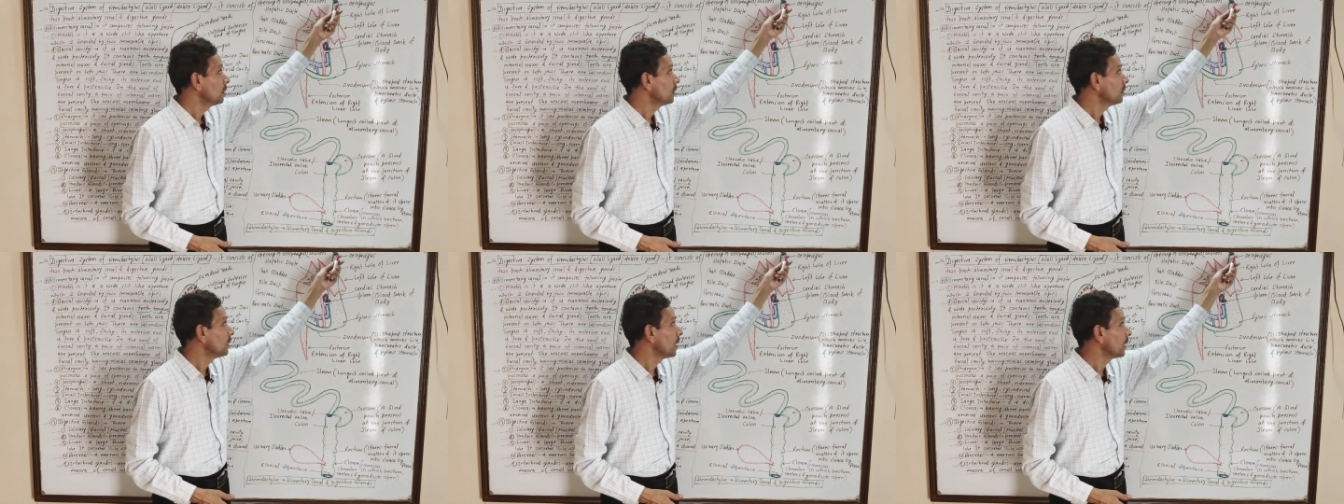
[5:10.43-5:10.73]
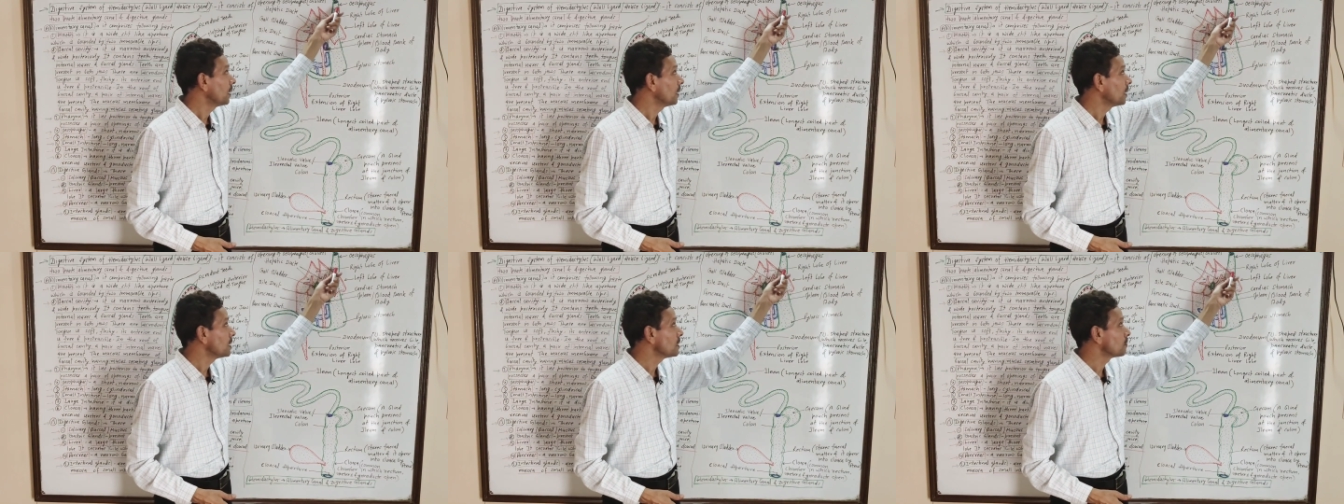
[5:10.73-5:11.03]

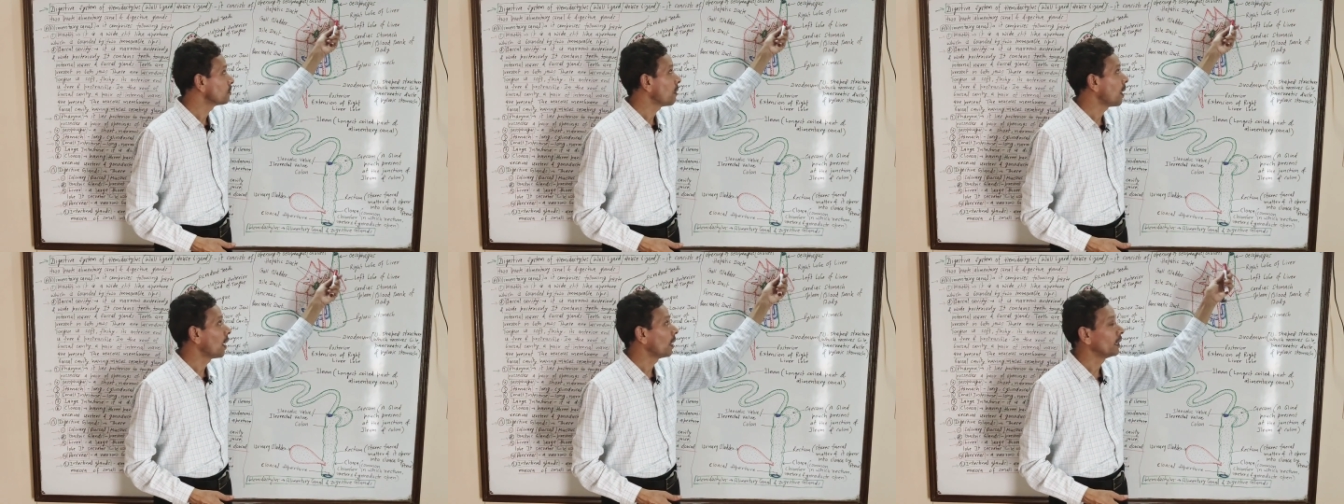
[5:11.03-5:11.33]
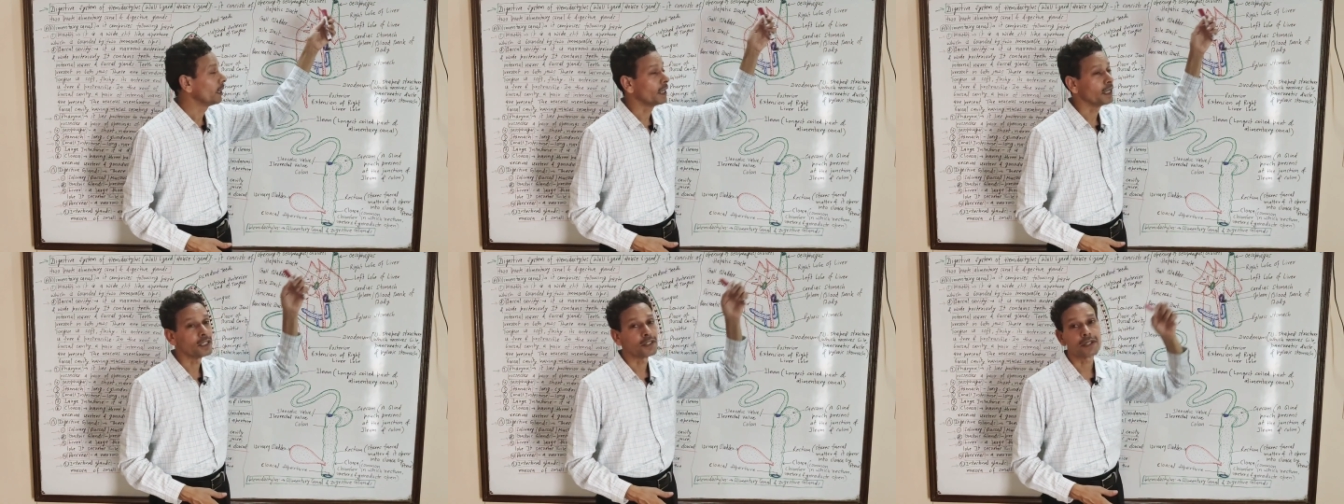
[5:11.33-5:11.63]
Then this
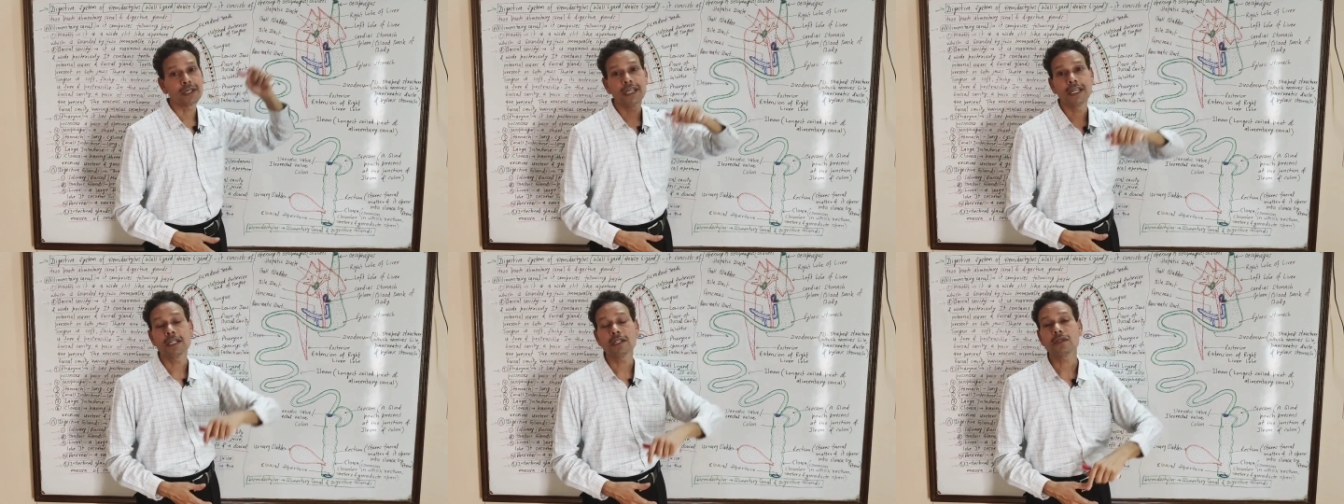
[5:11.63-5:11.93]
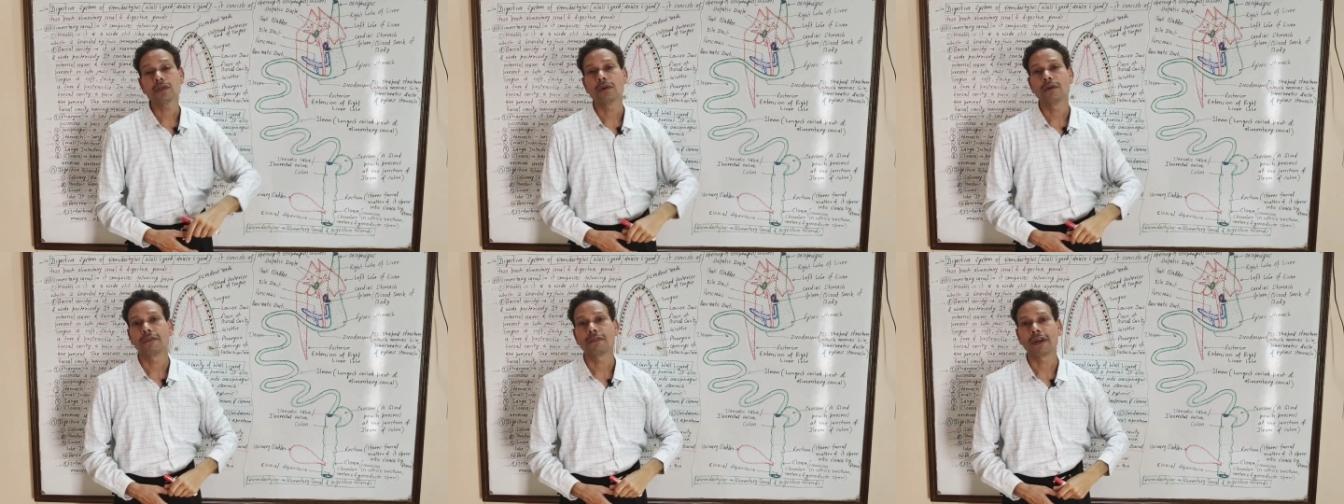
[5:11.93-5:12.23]
part is
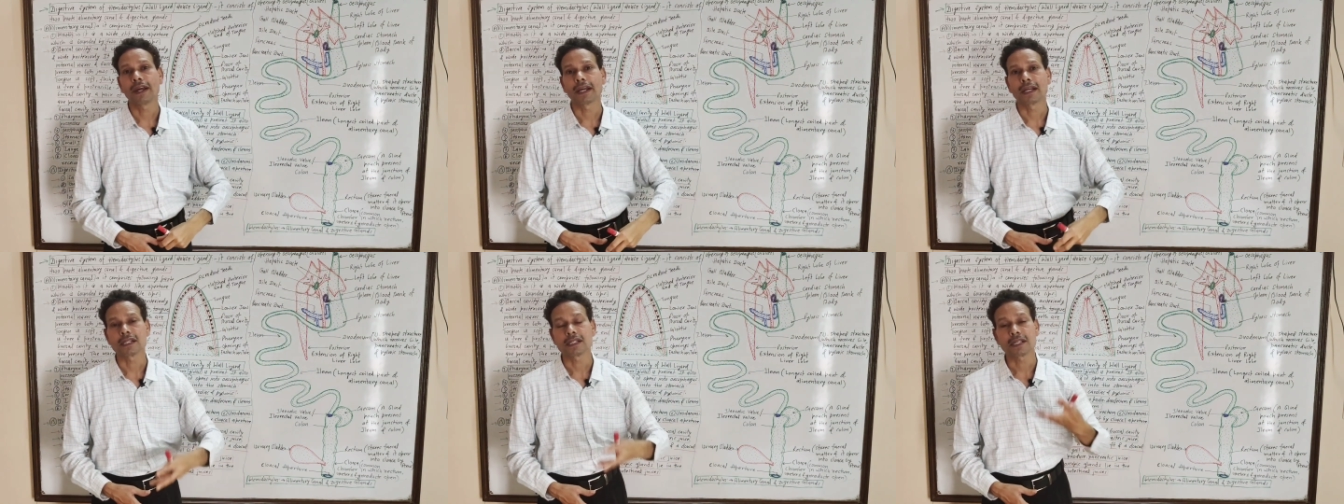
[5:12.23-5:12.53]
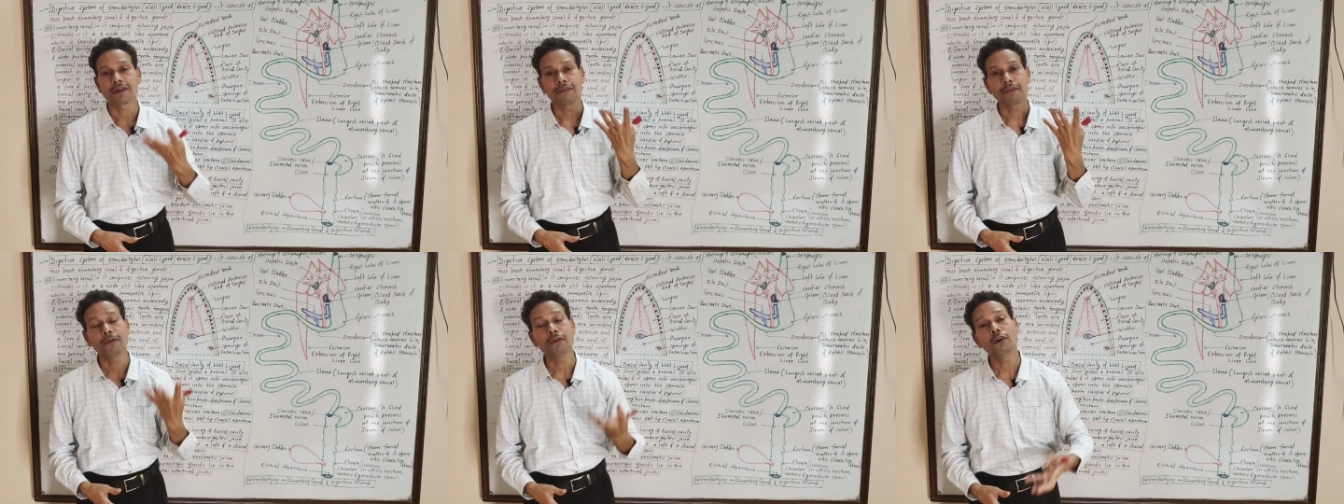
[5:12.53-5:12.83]
esophagus,
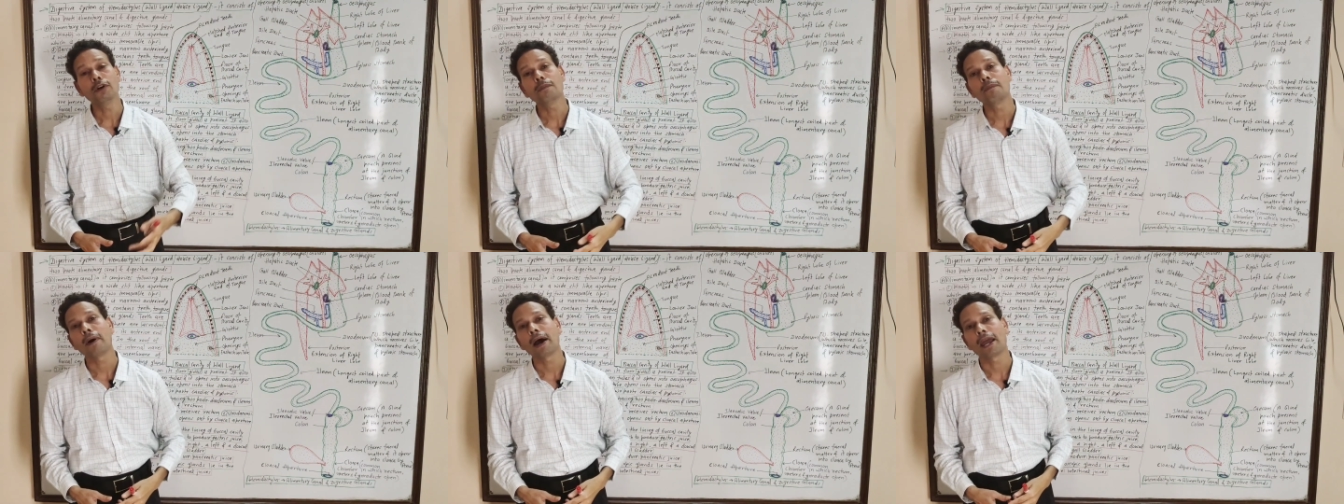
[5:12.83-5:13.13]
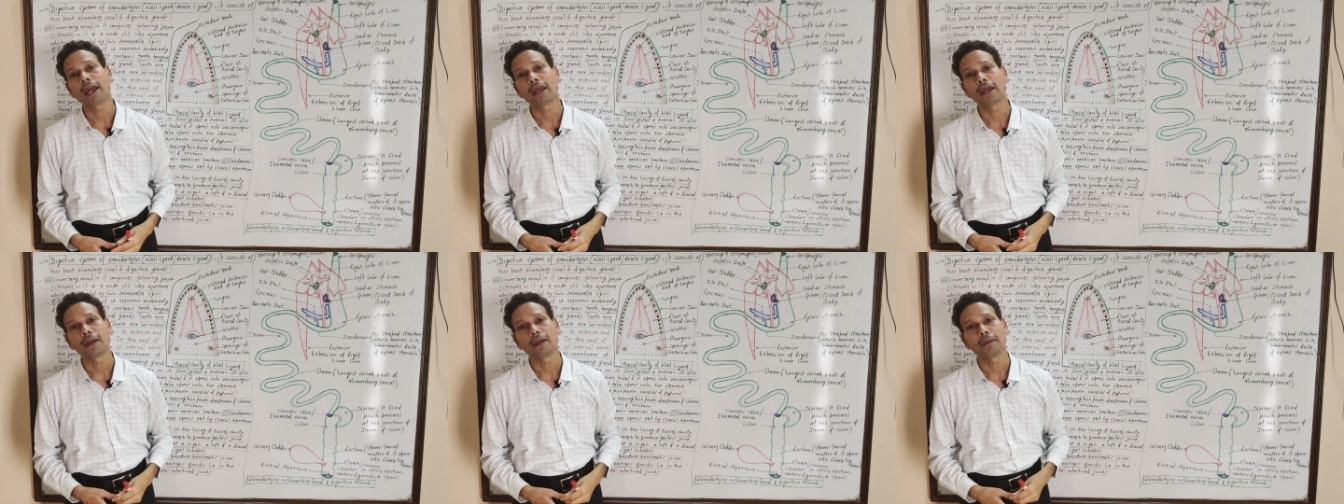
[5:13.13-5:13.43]
the food
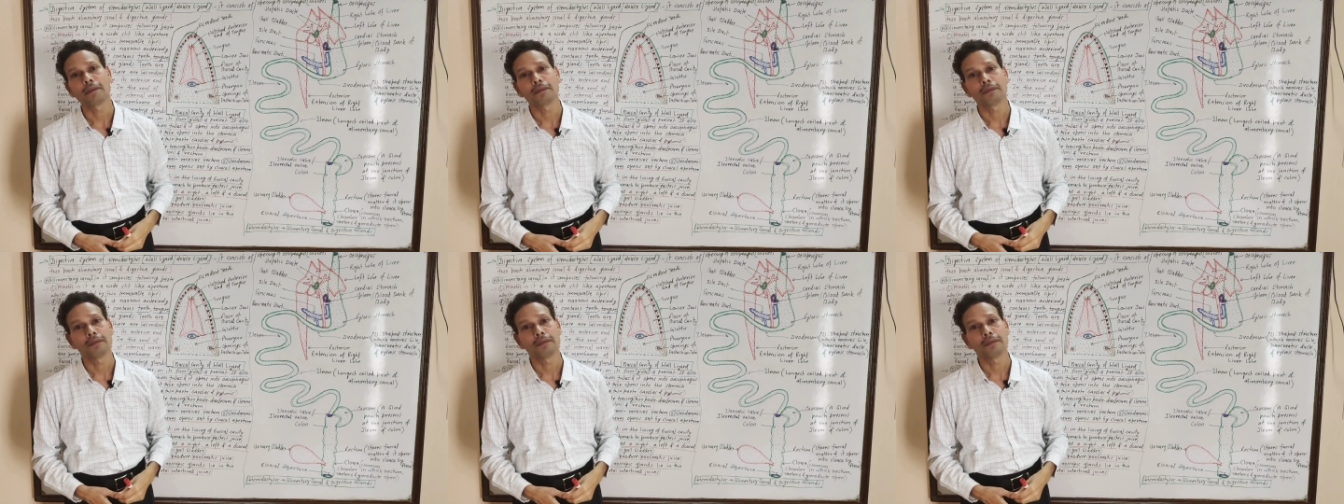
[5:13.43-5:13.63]
pipe.